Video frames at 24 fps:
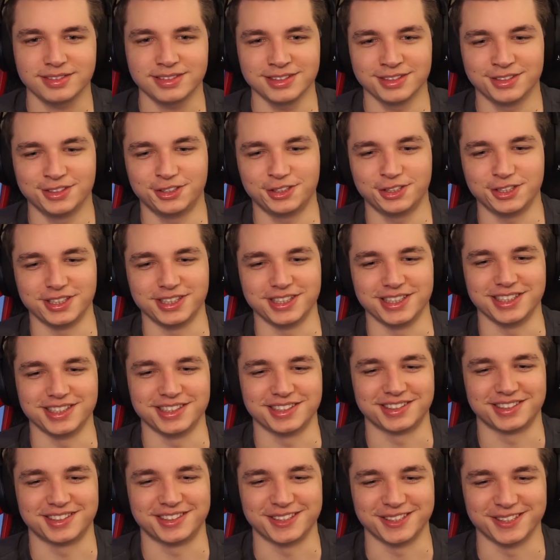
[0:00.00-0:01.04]

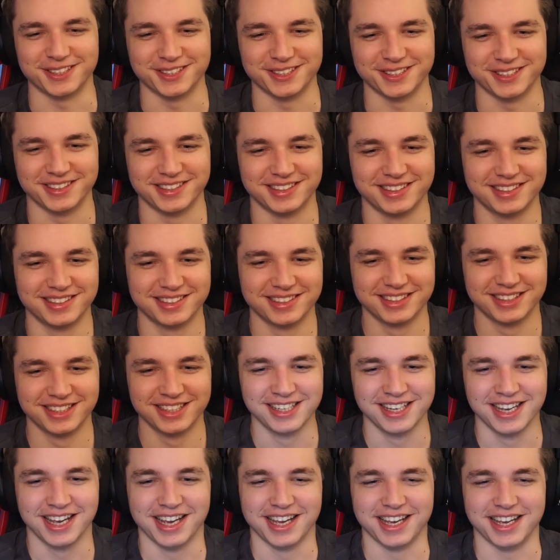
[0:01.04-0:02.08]
Jeez, dude.
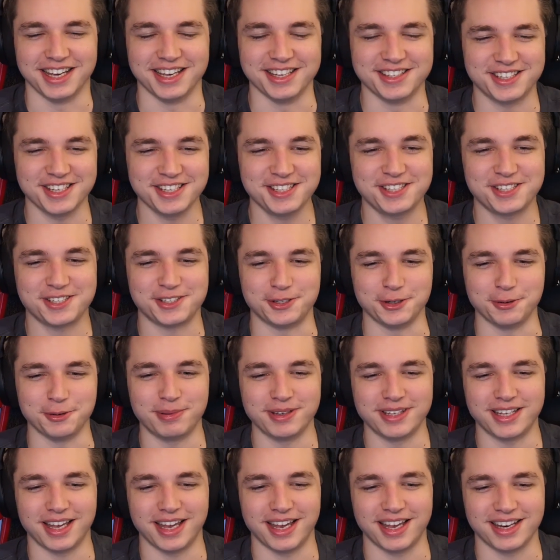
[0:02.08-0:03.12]
Is it
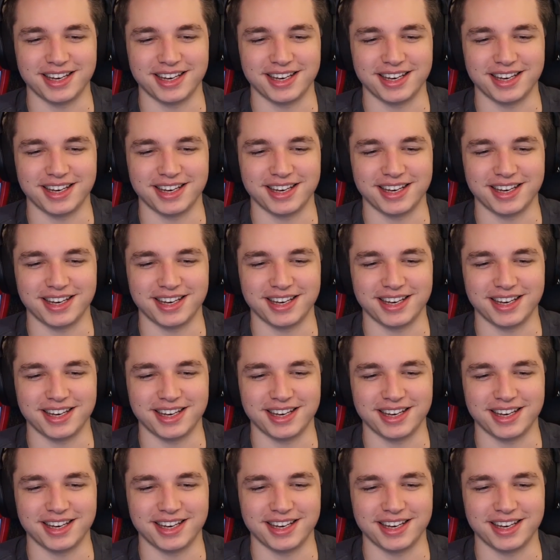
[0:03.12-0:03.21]
stupid After that